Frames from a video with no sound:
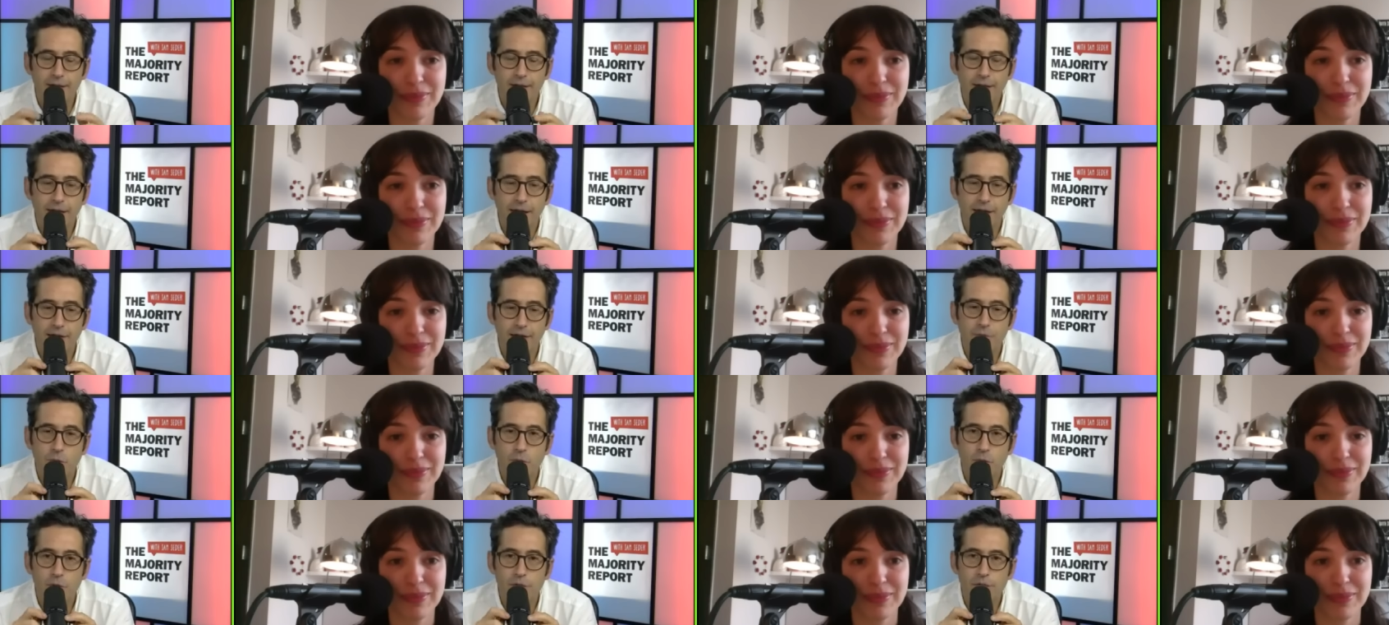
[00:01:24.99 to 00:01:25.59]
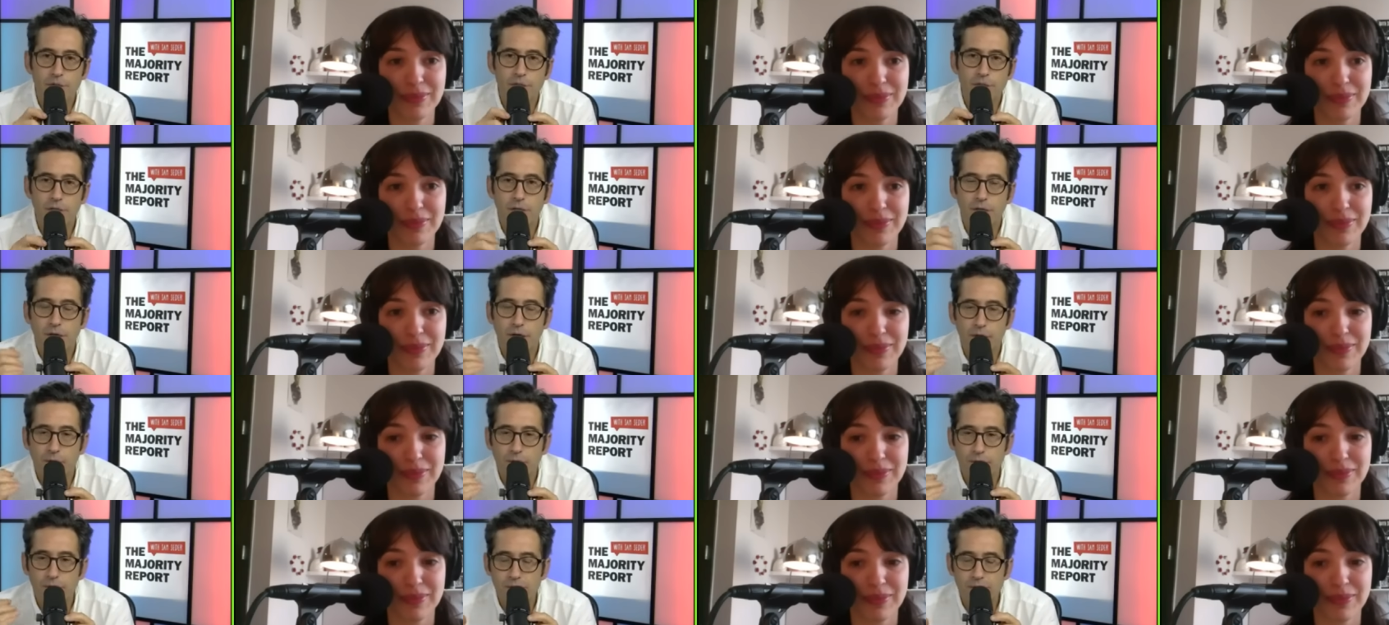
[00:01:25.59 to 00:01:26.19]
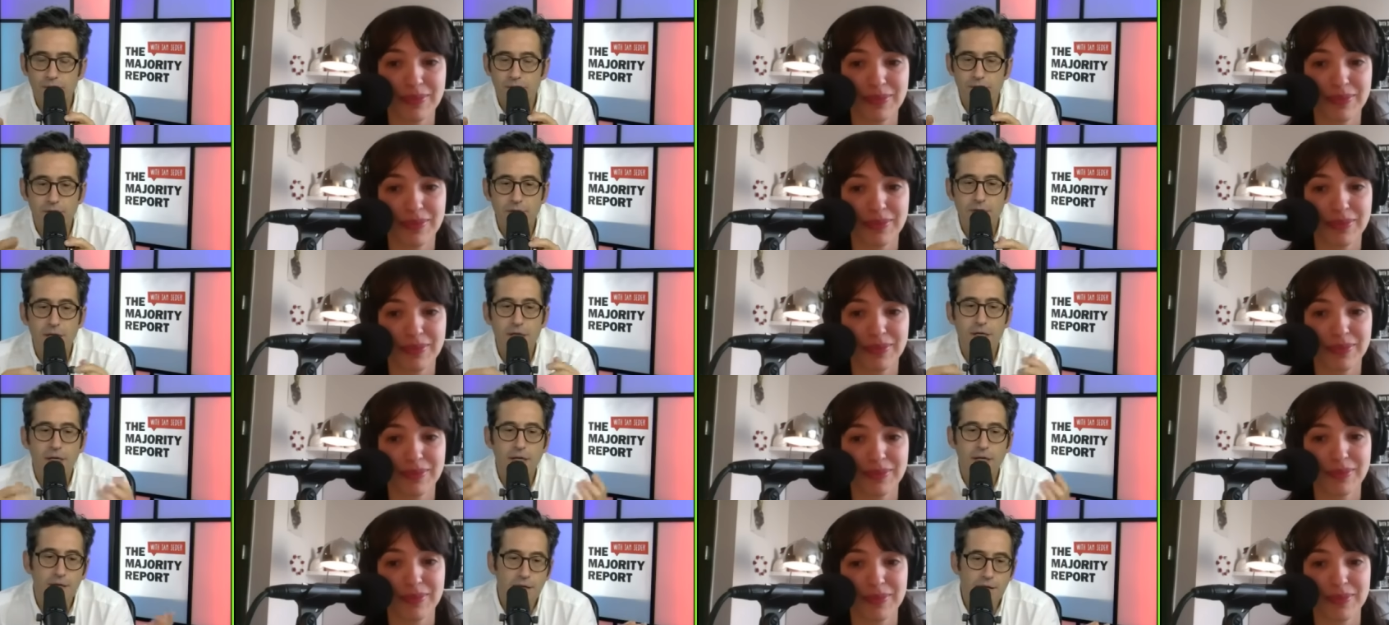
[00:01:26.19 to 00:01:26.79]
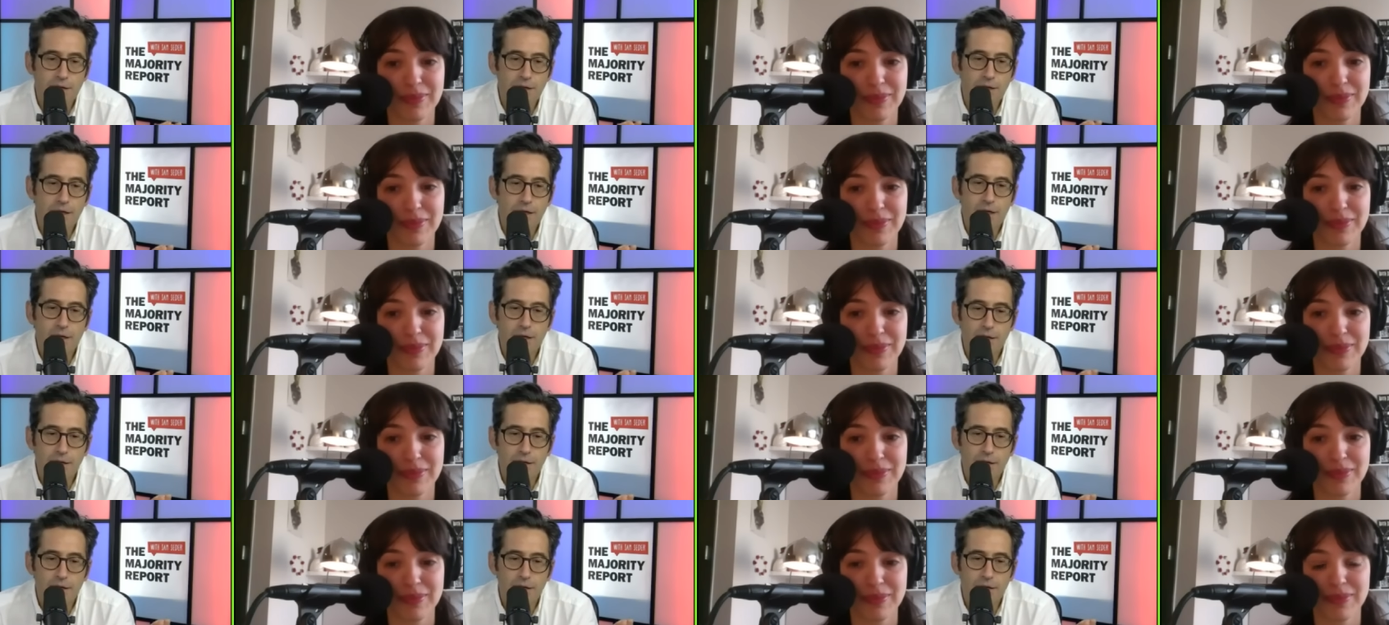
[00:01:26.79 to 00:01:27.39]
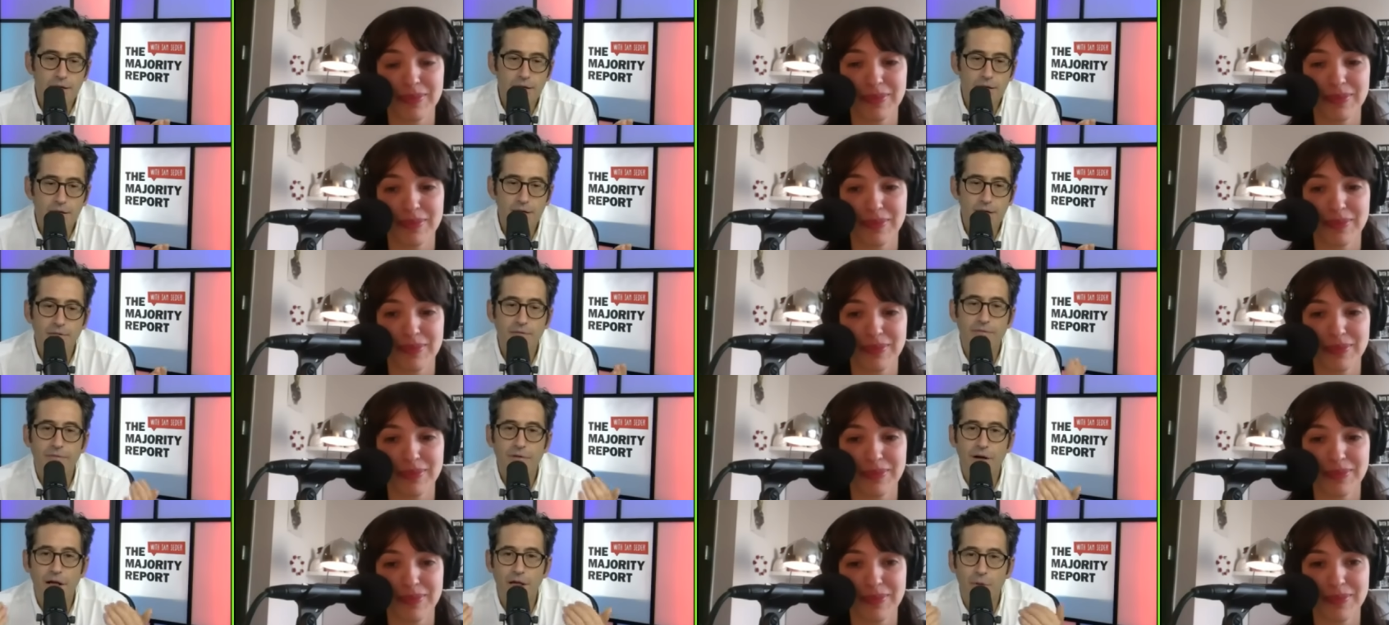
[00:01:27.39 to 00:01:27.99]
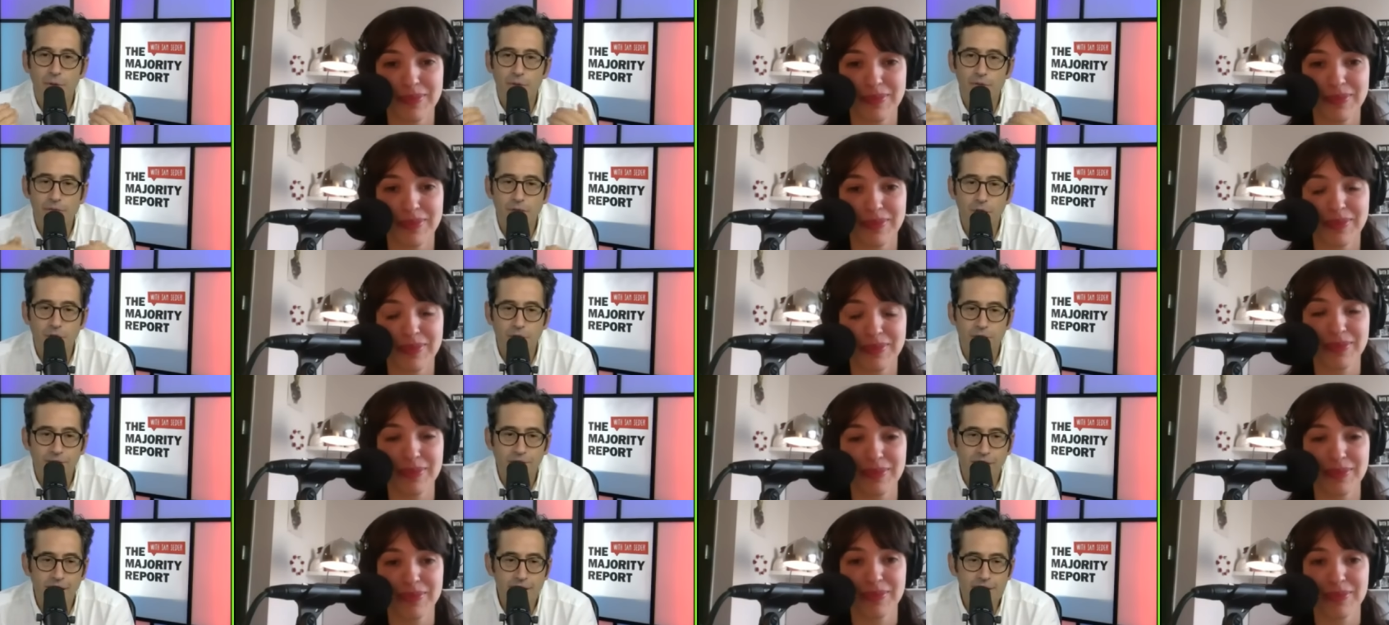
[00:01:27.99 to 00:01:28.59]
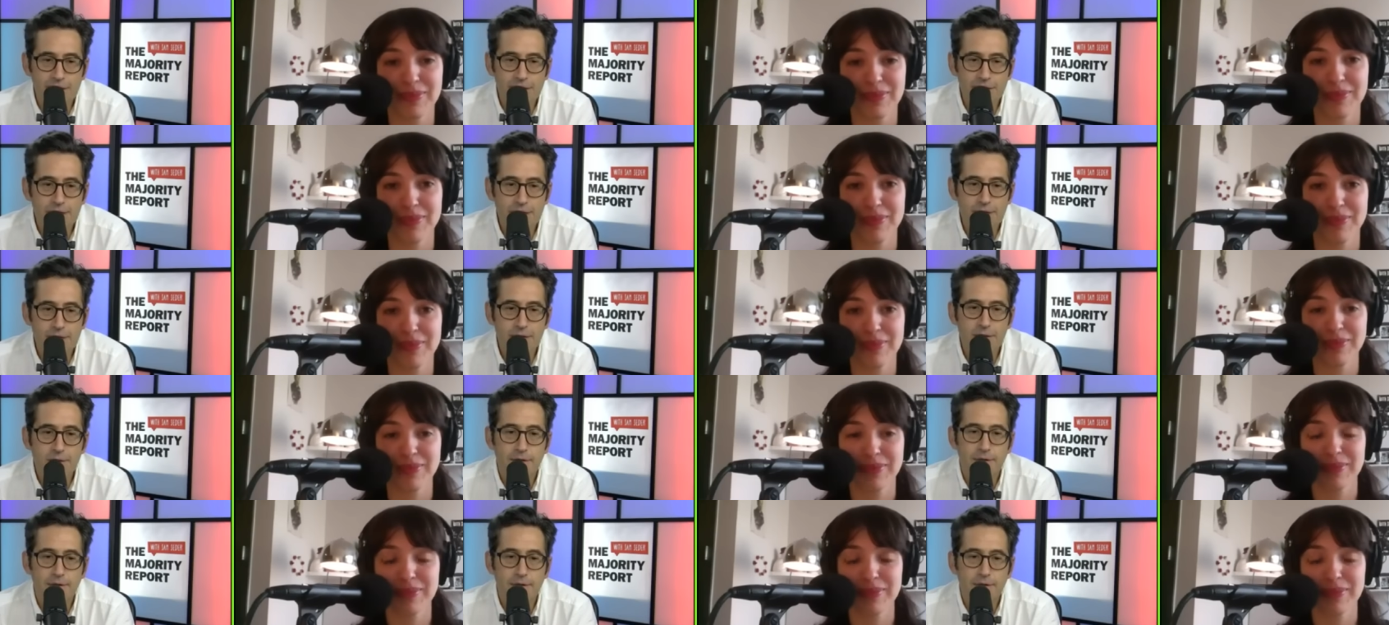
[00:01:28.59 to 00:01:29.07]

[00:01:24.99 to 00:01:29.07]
Speaker 1: Now, of course, uh, Chris Christie didn't follow his own advice.